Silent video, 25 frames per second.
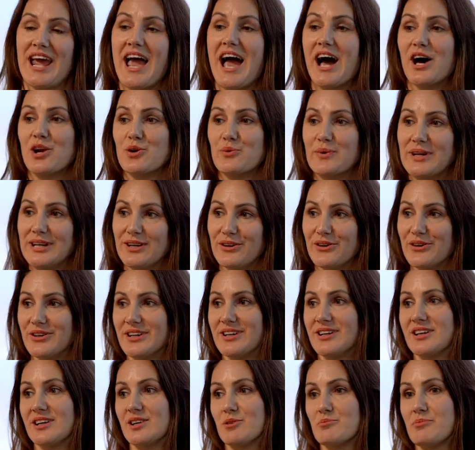How do we learn
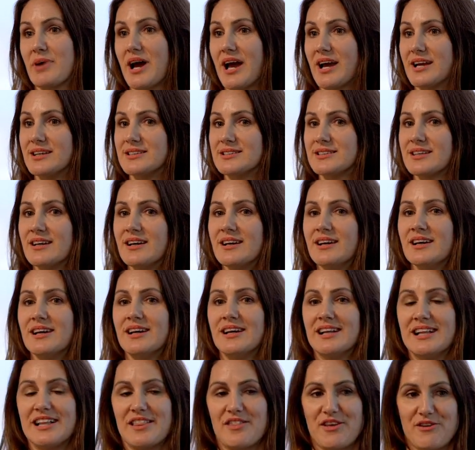it at a pace
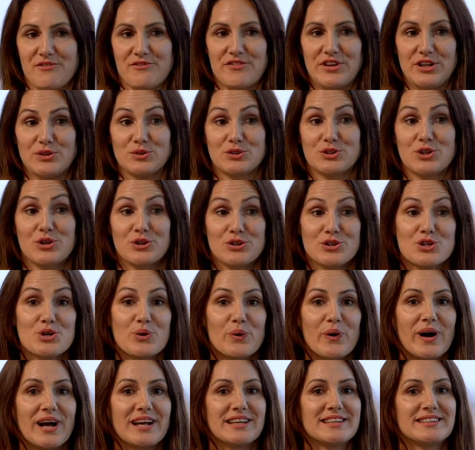that feels good
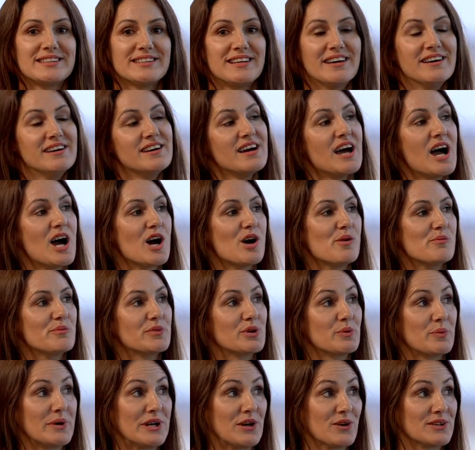to us, Um,
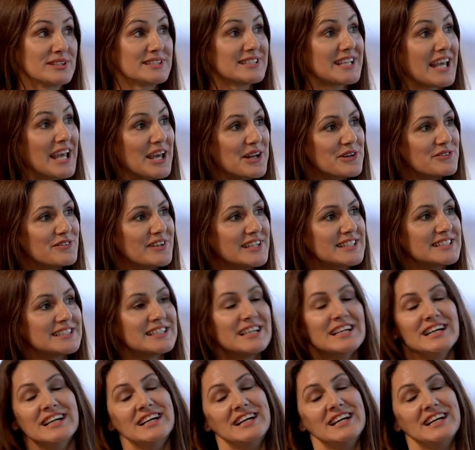that we're not scared of it,